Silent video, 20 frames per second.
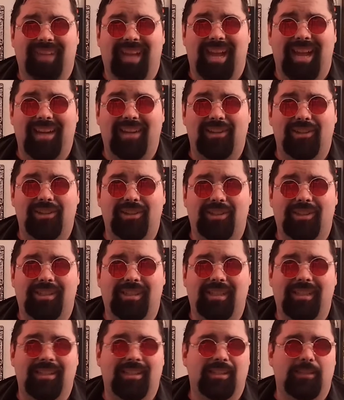I could just
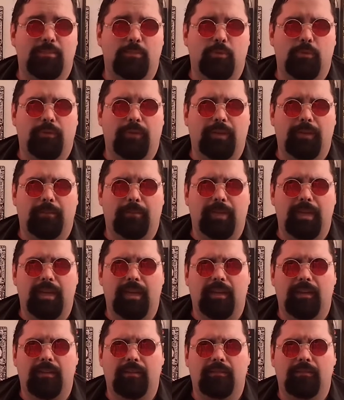see this movie
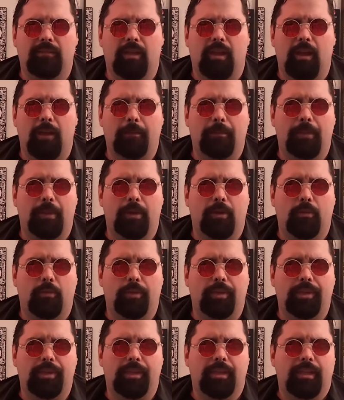being up there
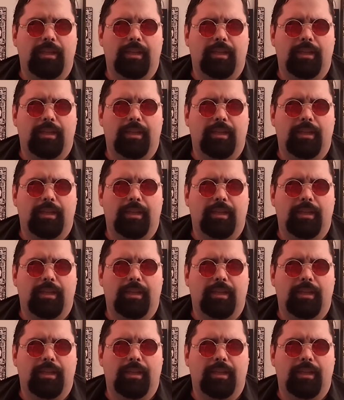with